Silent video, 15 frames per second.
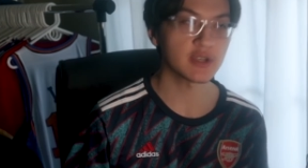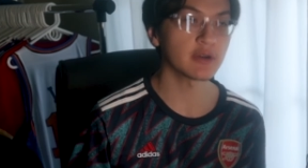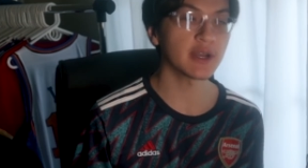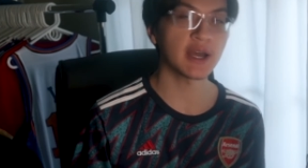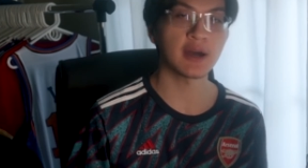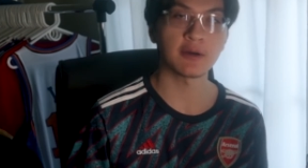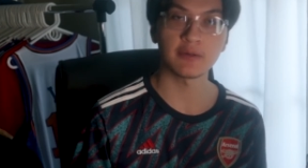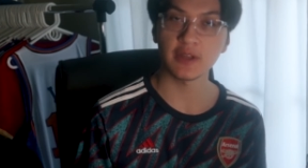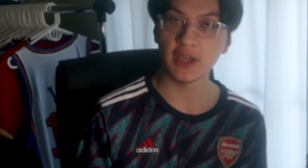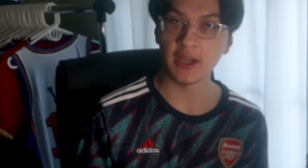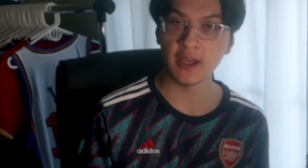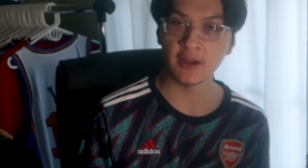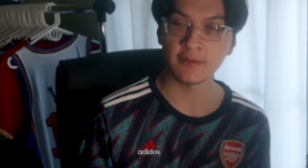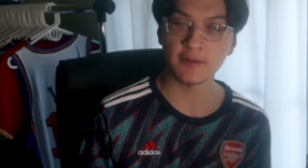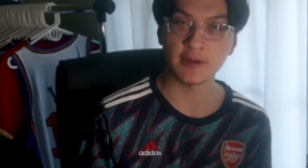So now, the
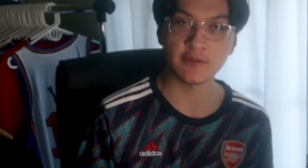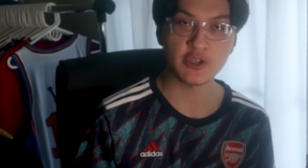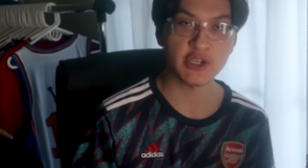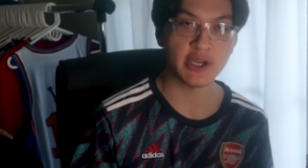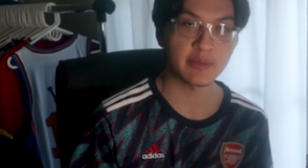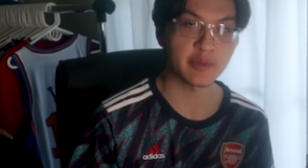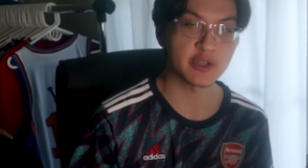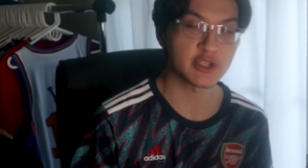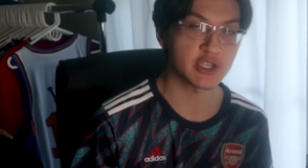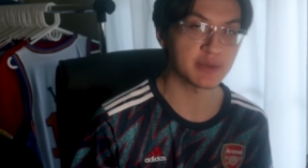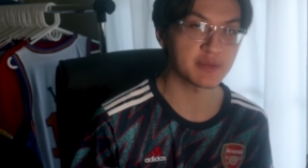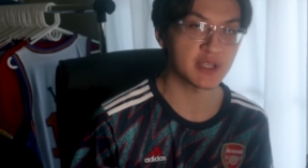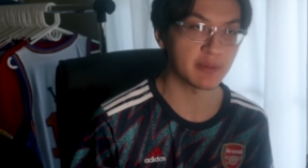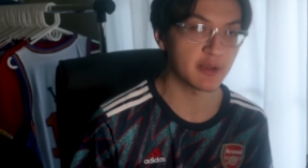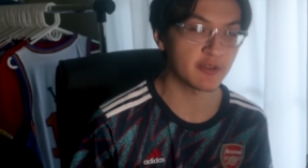AFF
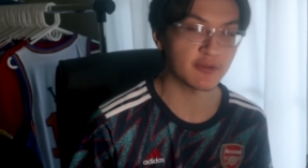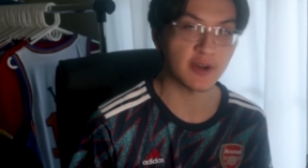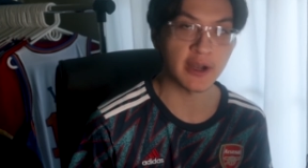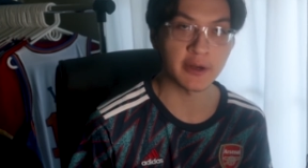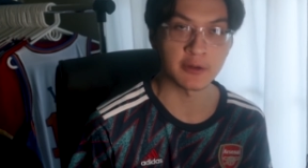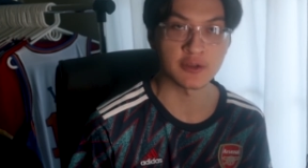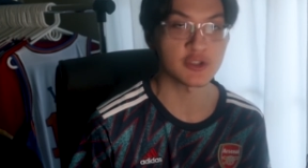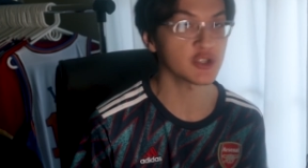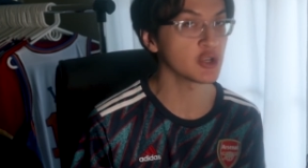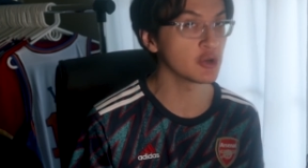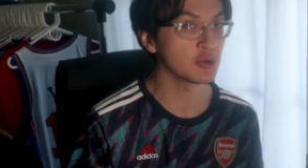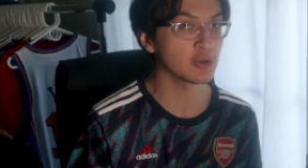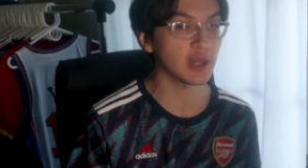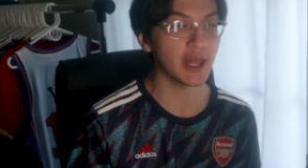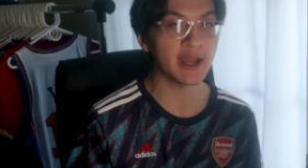Championship semi-finals,
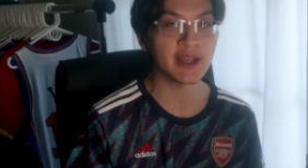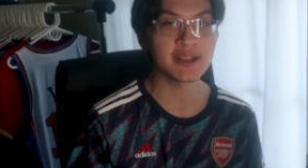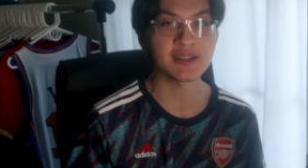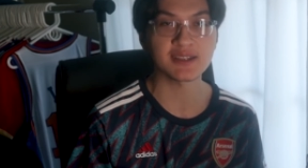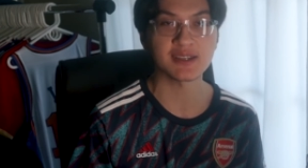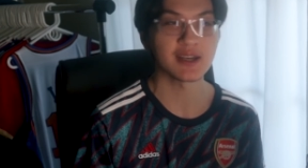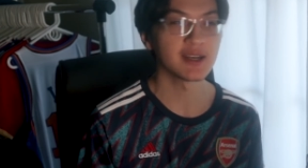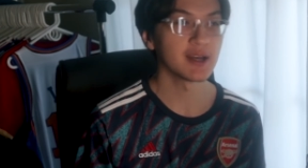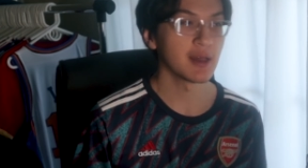two legs,